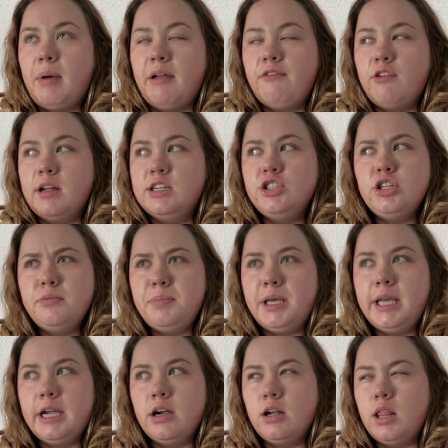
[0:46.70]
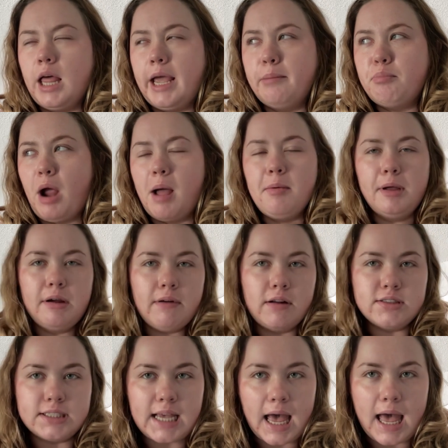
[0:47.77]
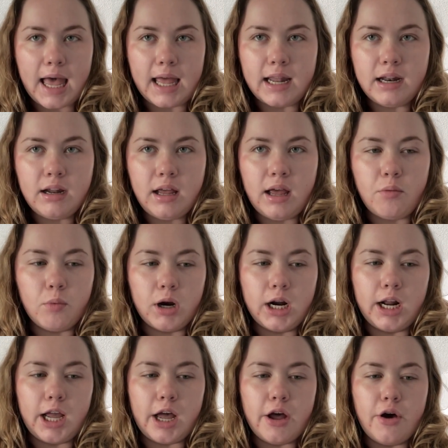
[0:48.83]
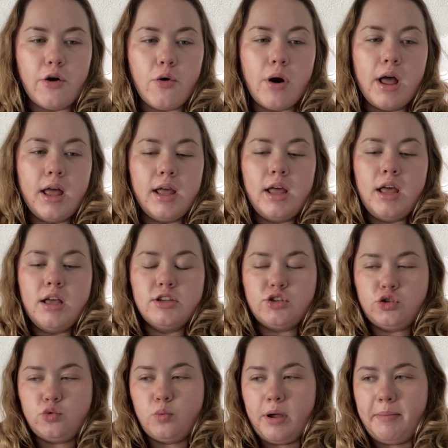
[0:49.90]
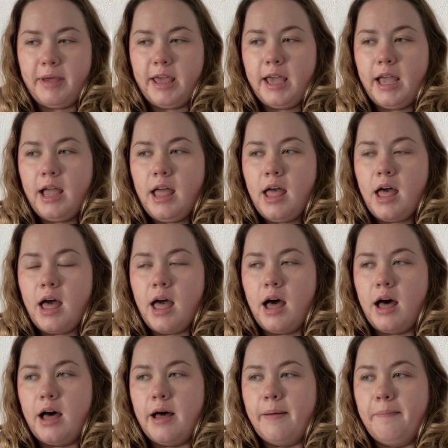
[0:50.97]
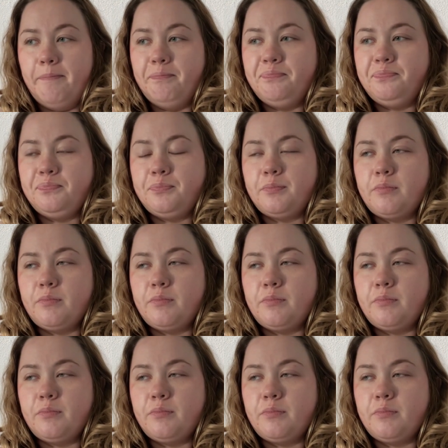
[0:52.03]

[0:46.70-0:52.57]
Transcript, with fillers: My friend should be here like probably around 10 and we're gonna go swimming um,